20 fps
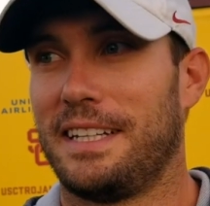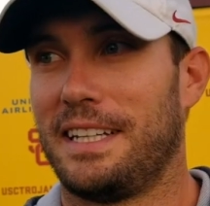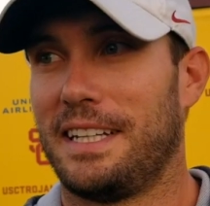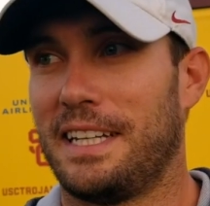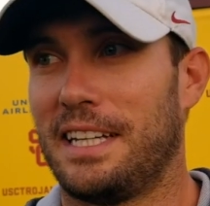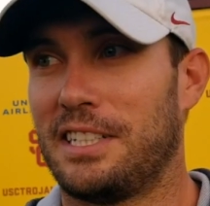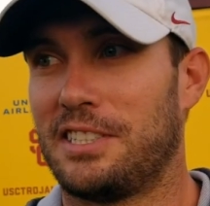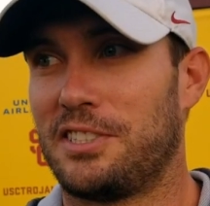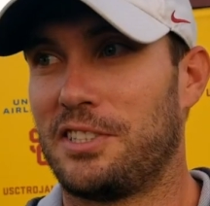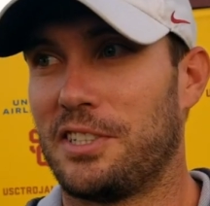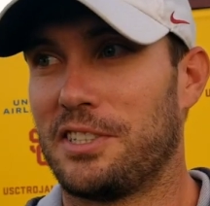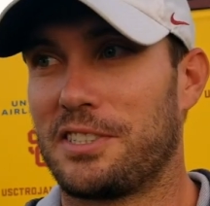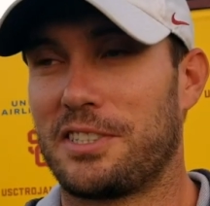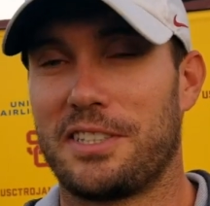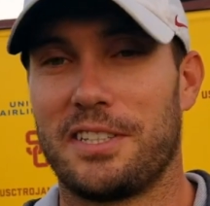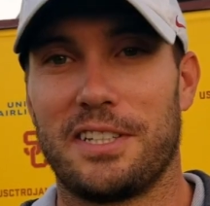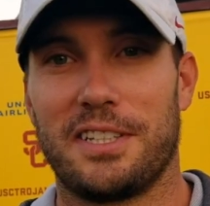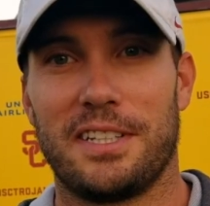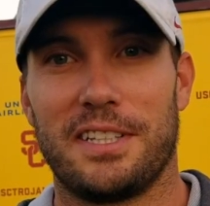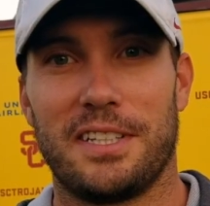It's
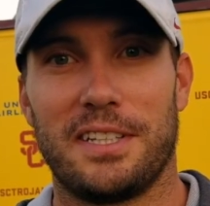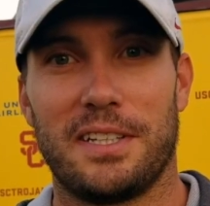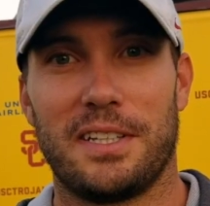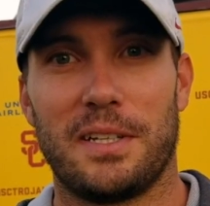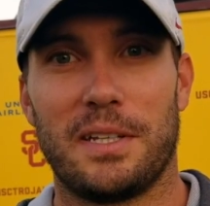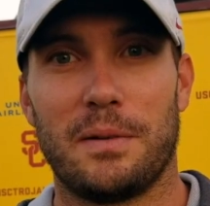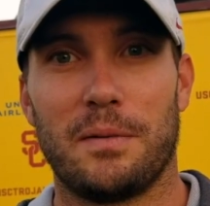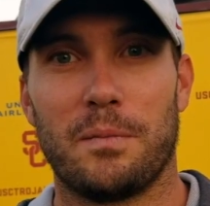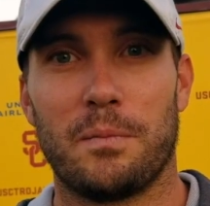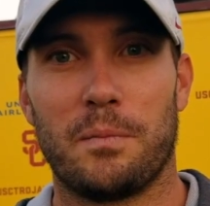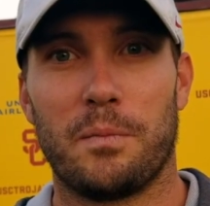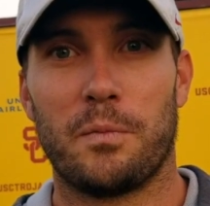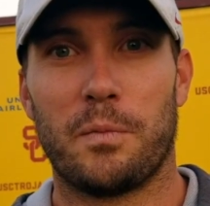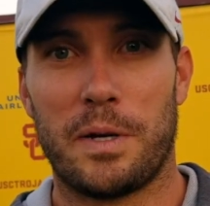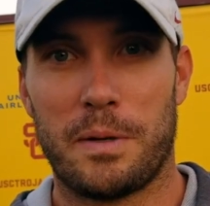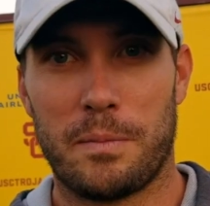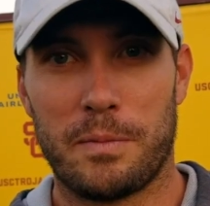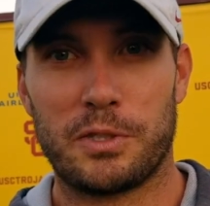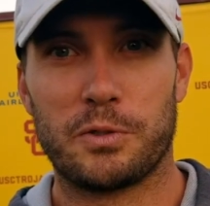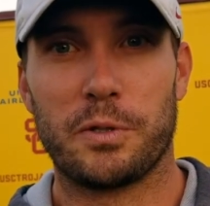just
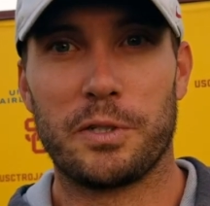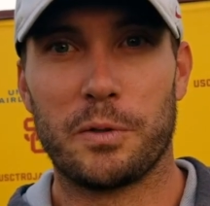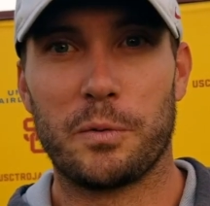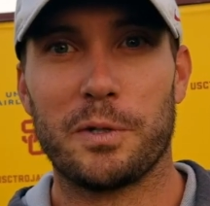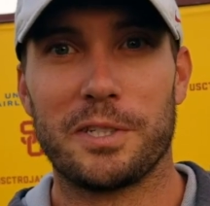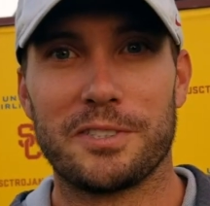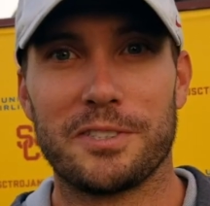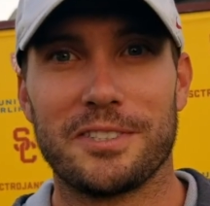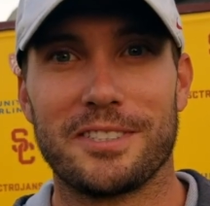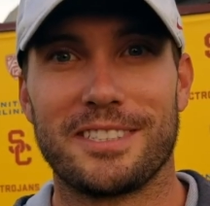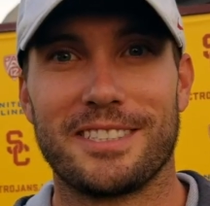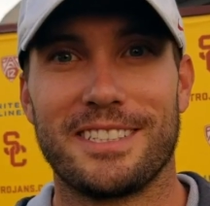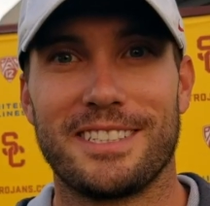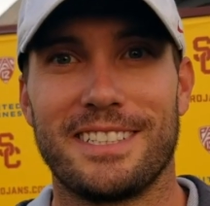in between the whistles.